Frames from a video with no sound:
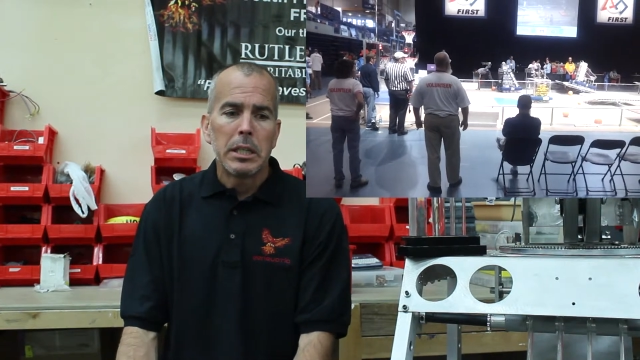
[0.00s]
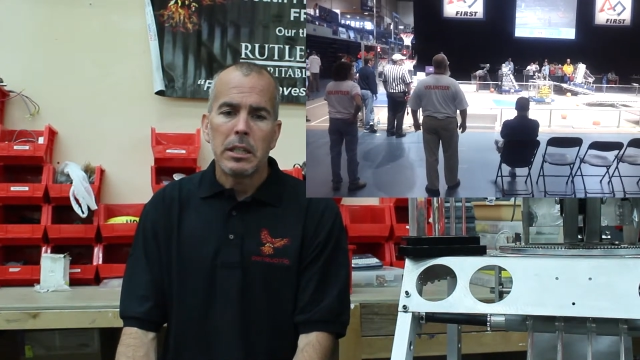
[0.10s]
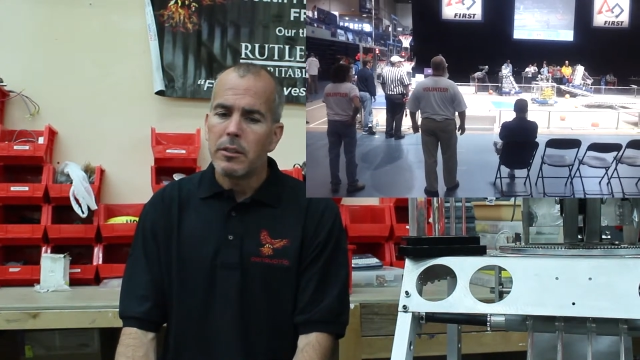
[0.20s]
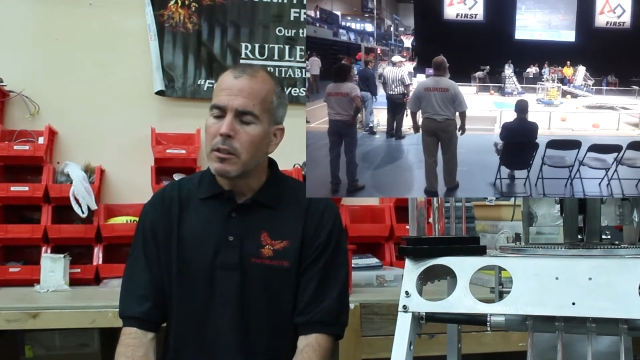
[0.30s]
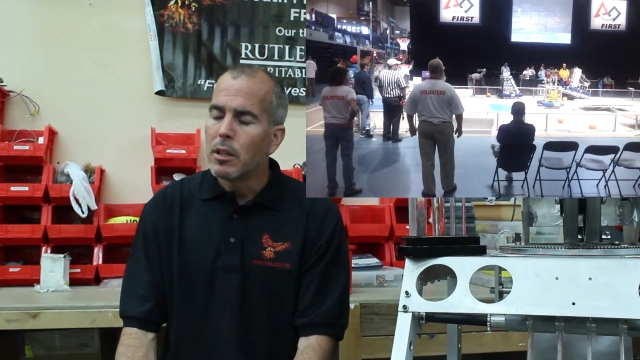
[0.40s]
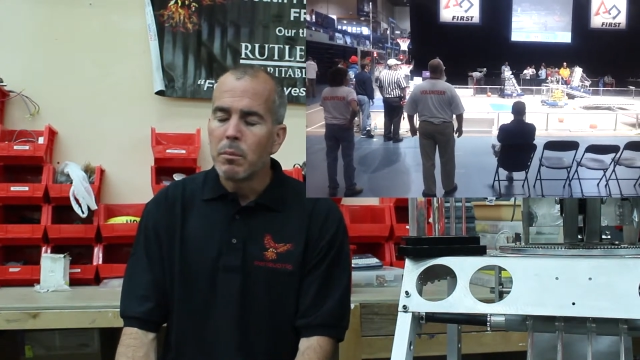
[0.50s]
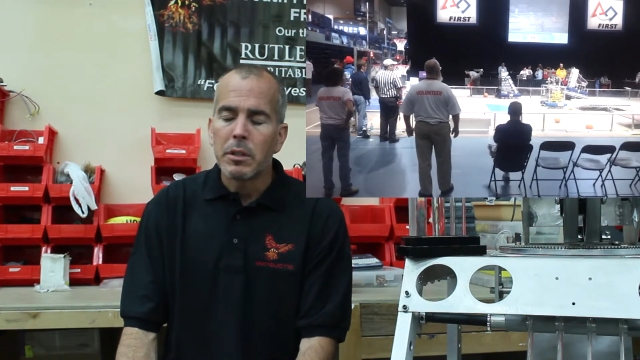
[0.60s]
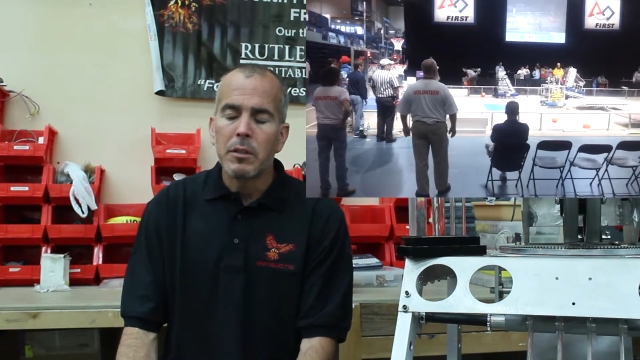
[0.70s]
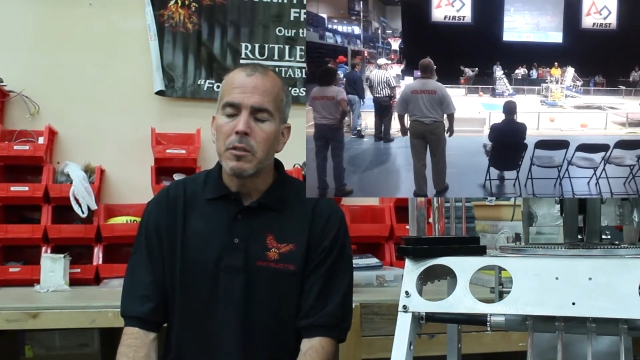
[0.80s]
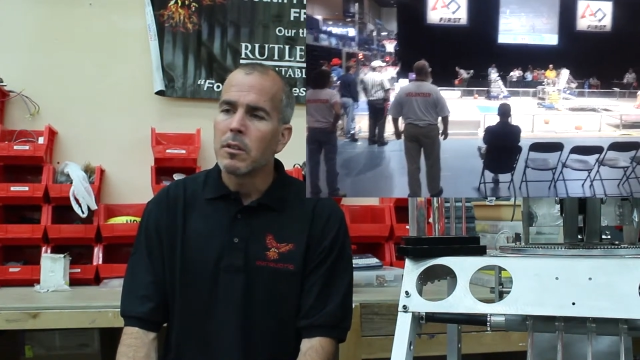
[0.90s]
and the
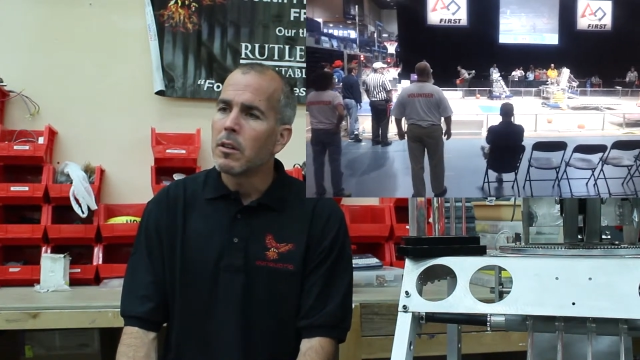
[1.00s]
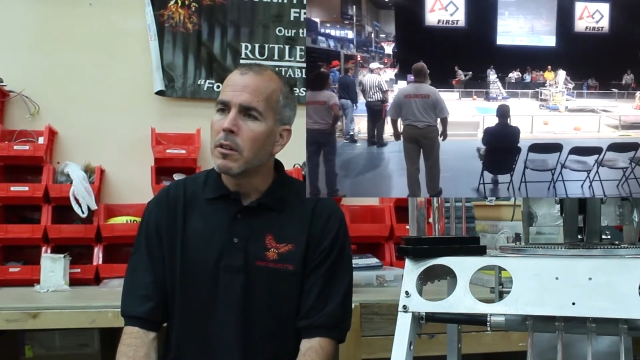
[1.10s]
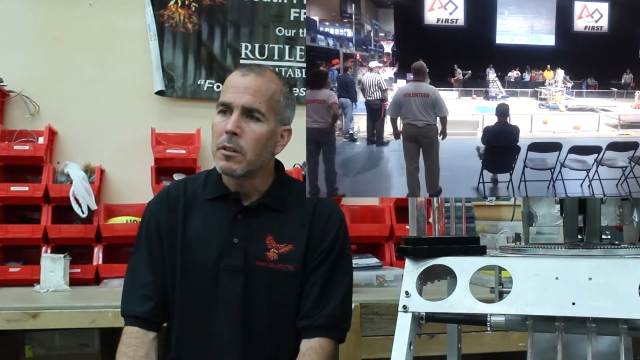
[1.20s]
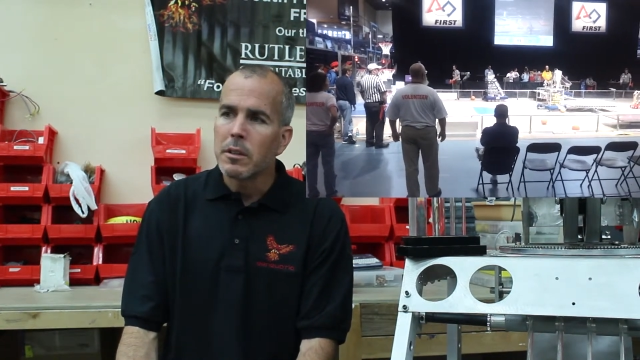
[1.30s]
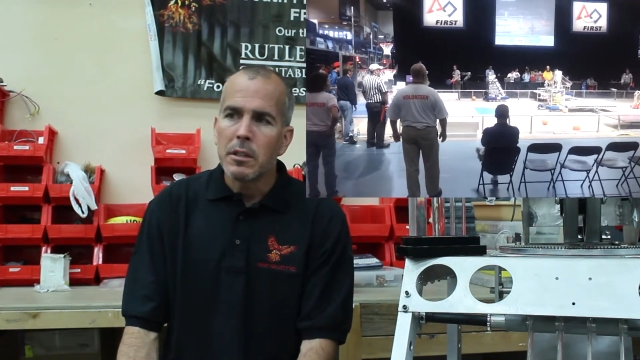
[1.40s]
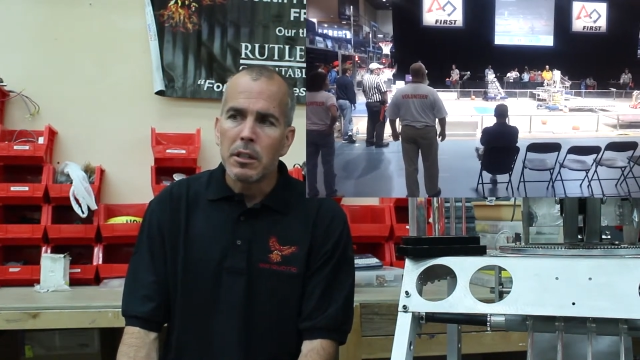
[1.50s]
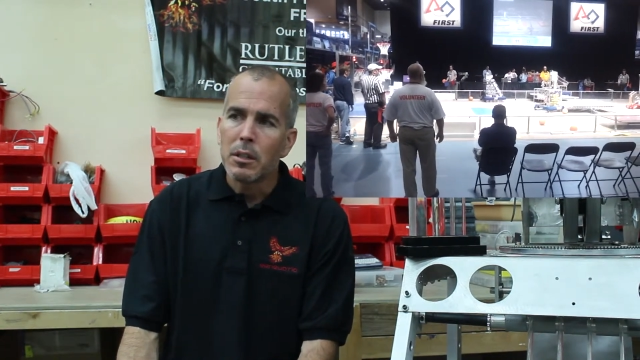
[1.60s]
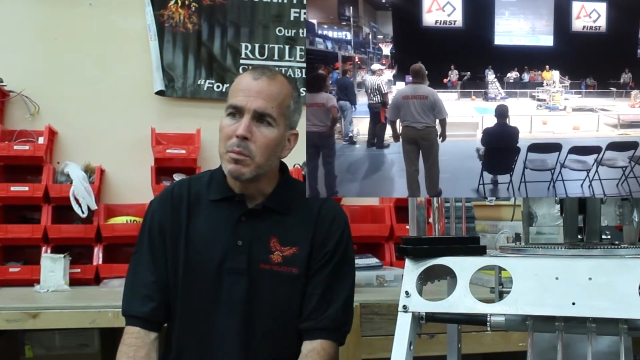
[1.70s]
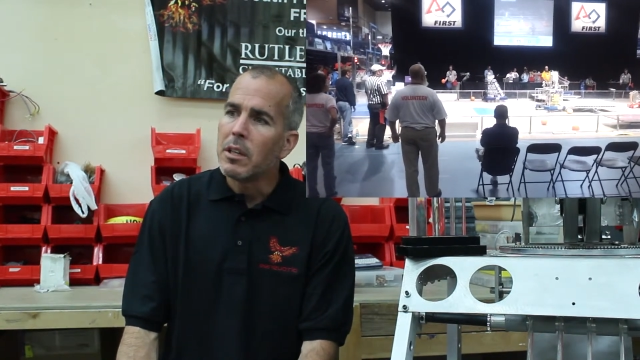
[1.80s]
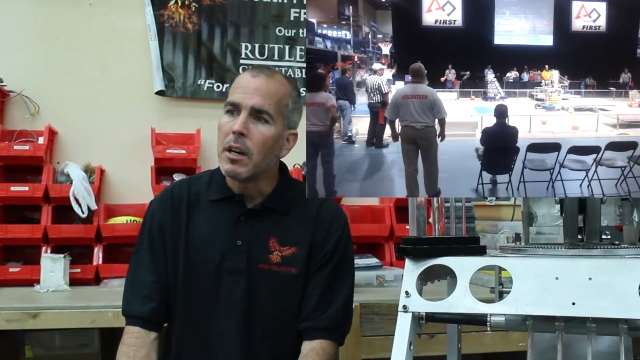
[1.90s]
companies are
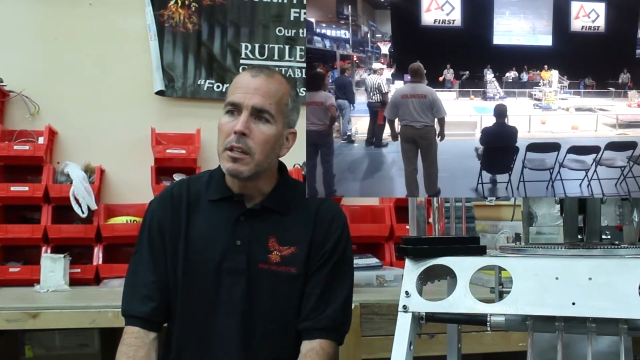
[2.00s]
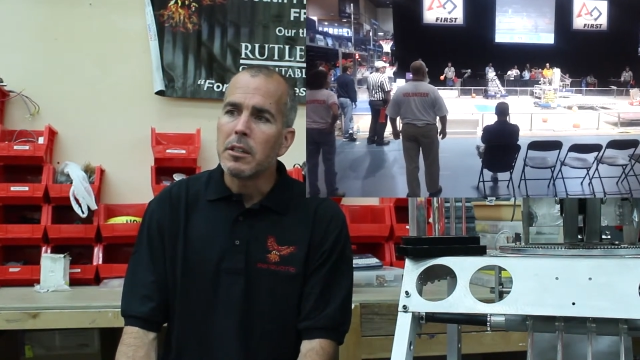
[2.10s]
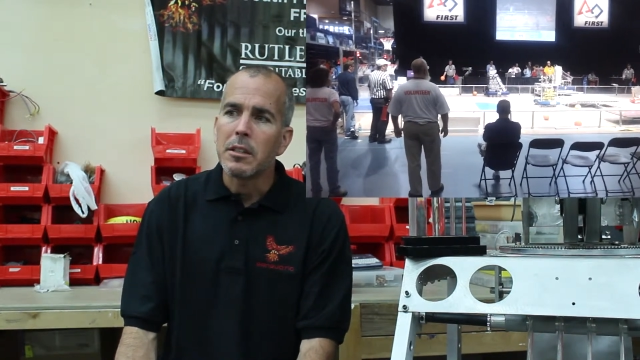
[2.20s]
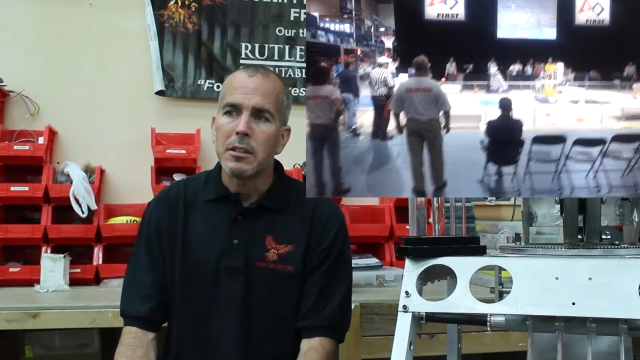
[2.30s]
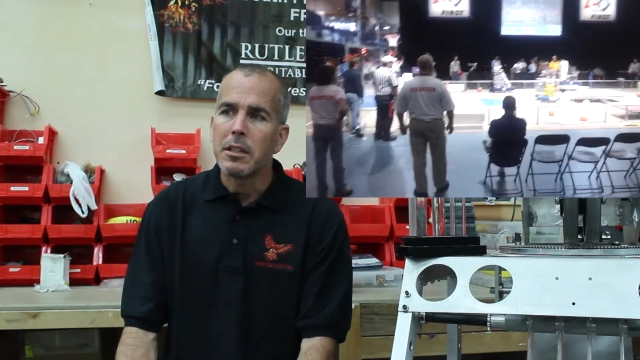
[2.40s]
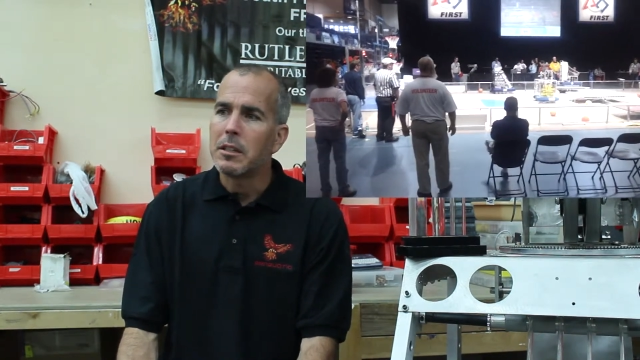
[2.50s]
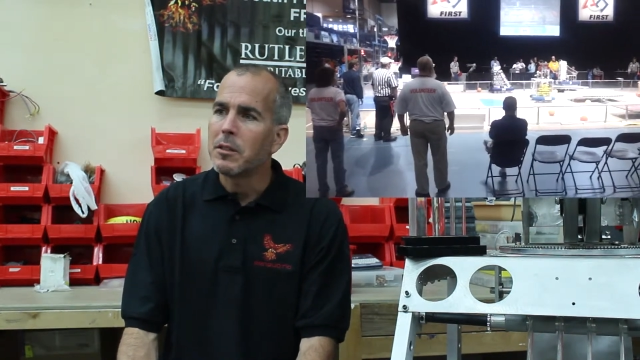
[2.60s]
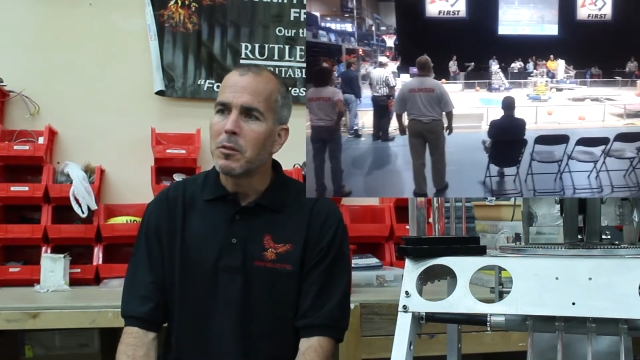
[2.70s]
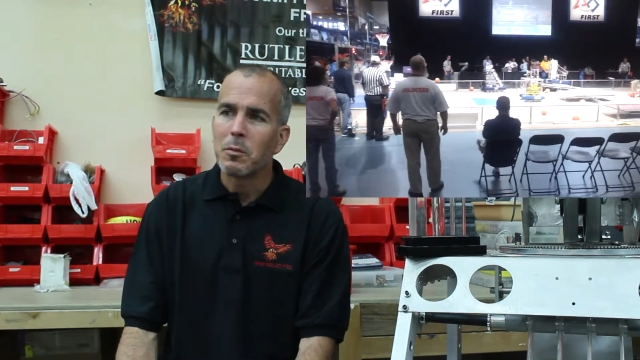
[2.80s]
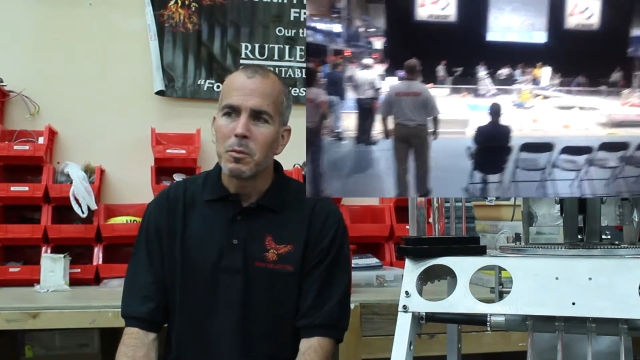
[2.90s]
getting behind it, and
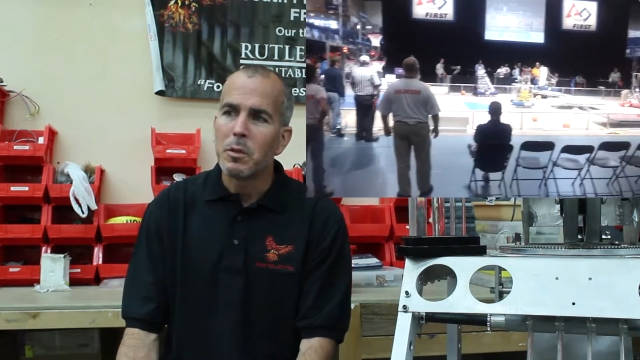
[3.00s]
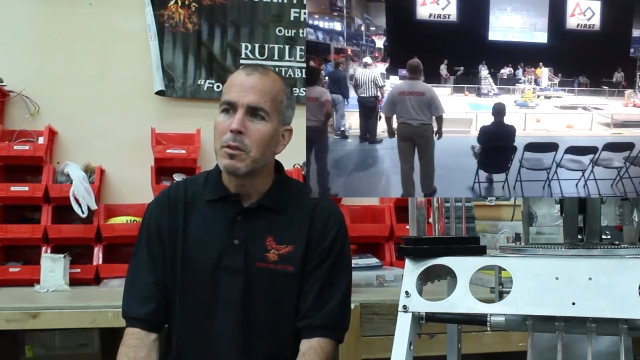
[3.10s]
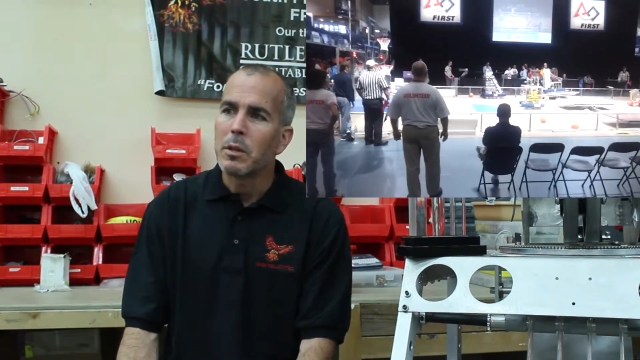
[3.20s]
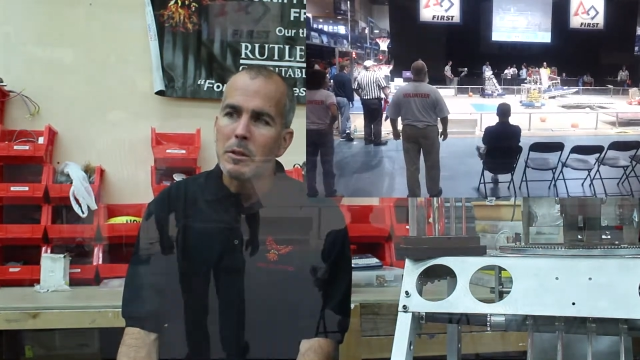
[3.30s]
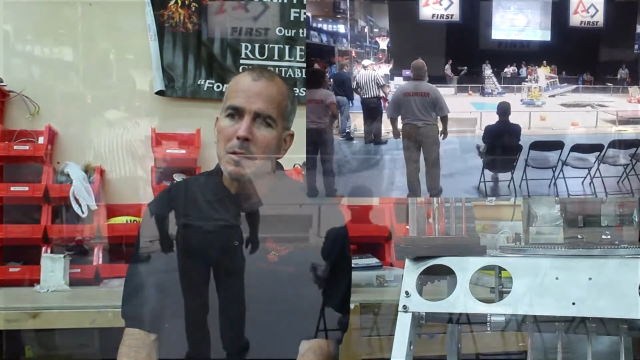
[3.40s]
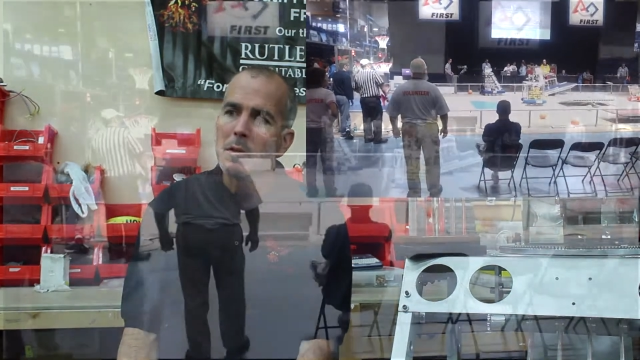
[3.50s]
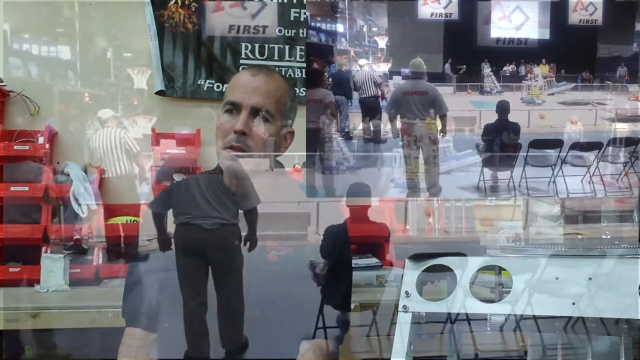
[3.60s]
it's really great to